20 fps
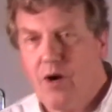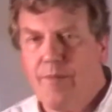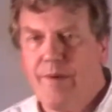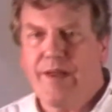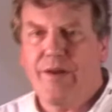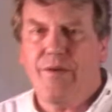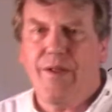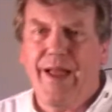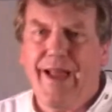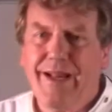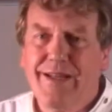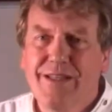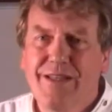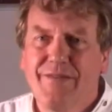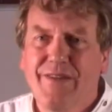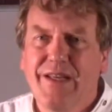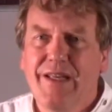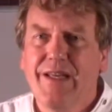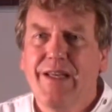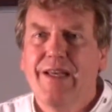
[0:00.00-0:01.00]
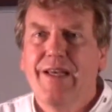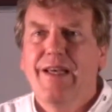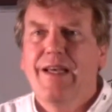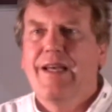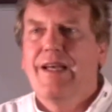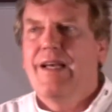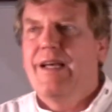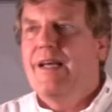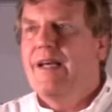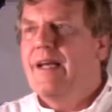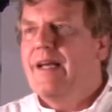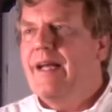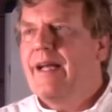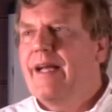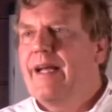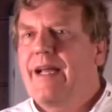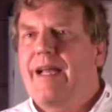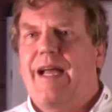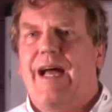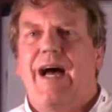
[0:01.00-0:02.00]
mental activity.
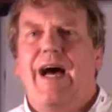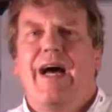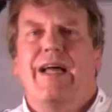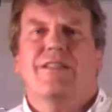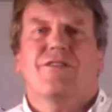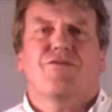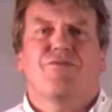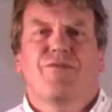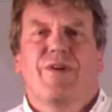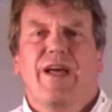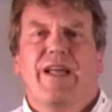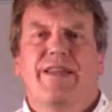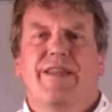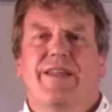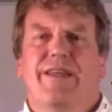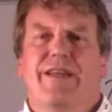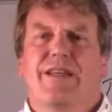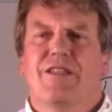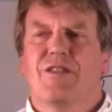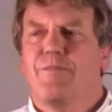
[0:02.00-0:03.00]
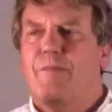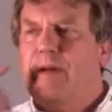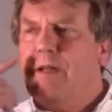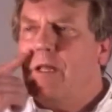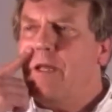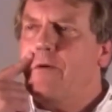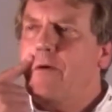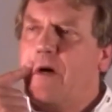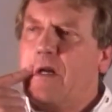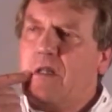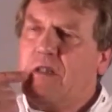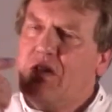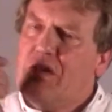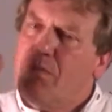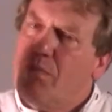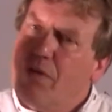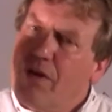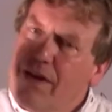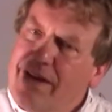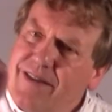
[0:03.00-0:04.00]
Kant's read this, but he wants to
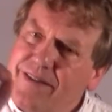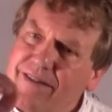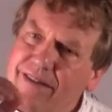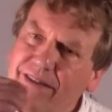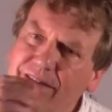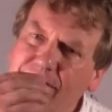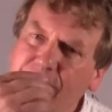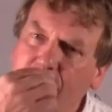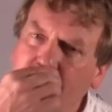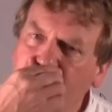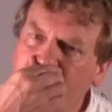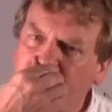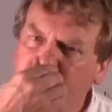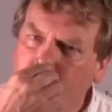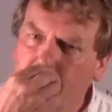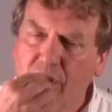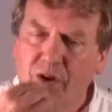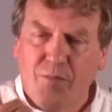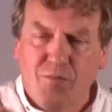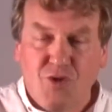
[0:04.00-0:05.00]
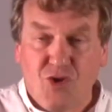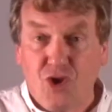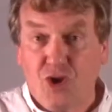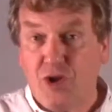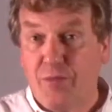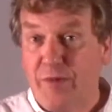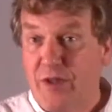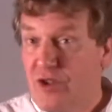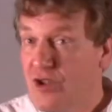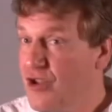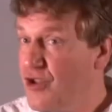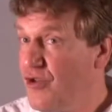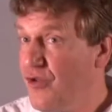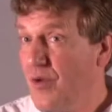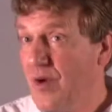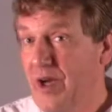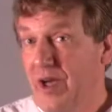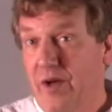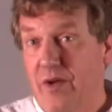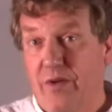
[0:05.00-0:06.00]
place this on firm German
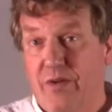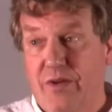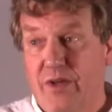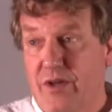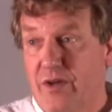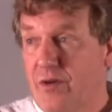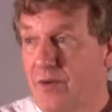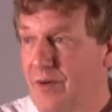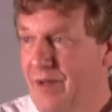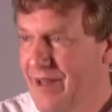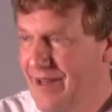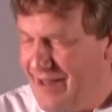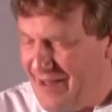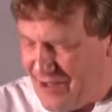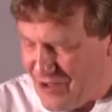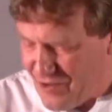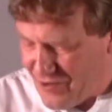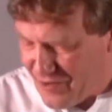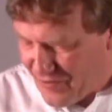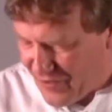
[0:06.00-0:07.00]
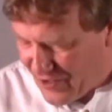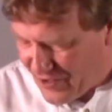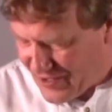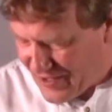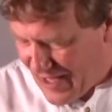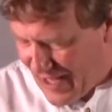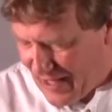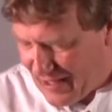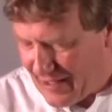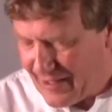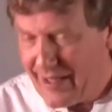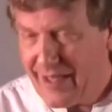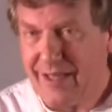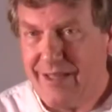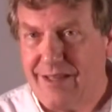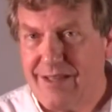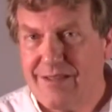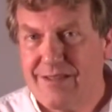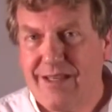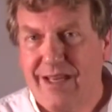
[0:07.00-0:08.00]
soil, universality and
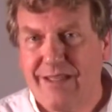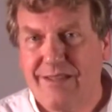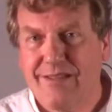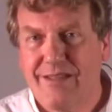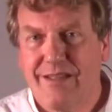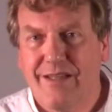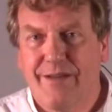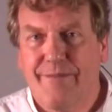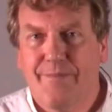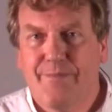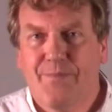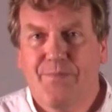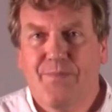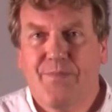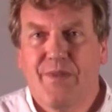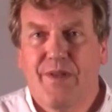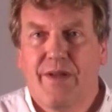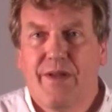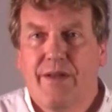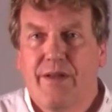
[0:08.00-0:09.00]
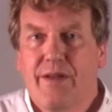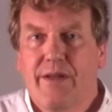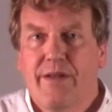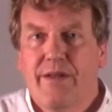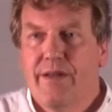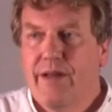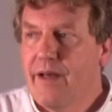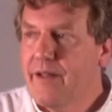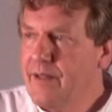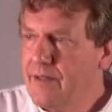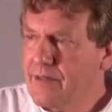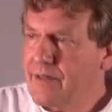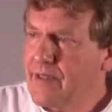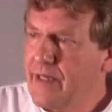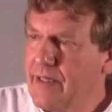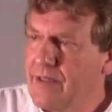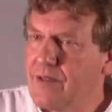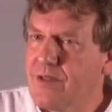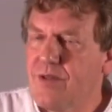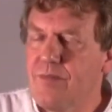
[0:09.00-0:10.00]
necessity. Now, this
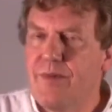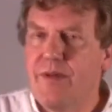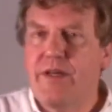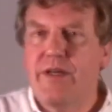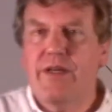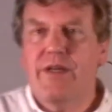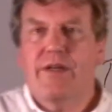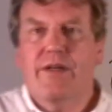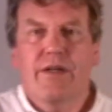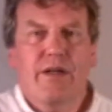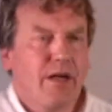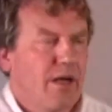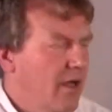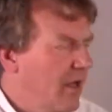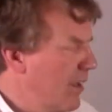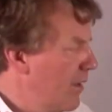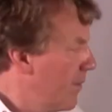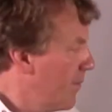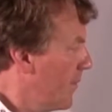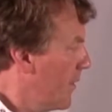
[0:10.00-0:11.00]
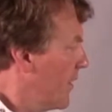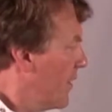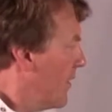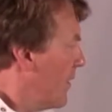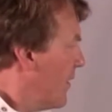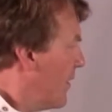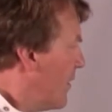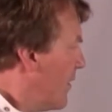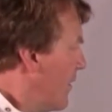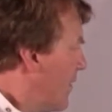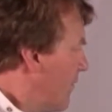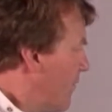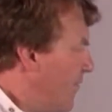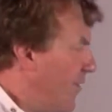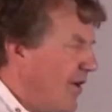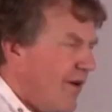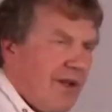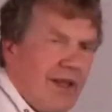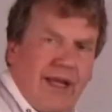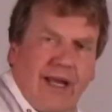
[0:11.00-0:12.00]
gets to be
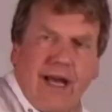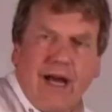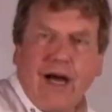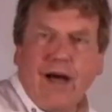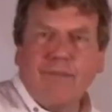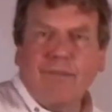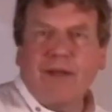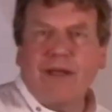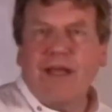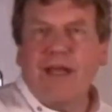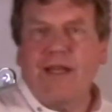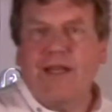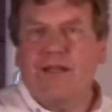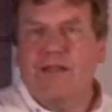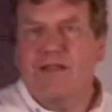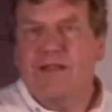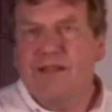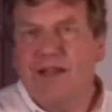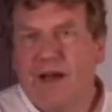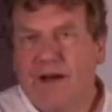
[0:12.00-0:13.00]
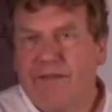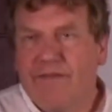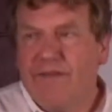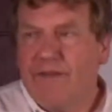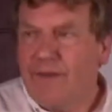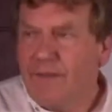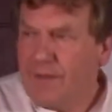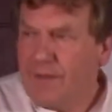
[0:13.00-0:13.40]
fairly complicated stuff.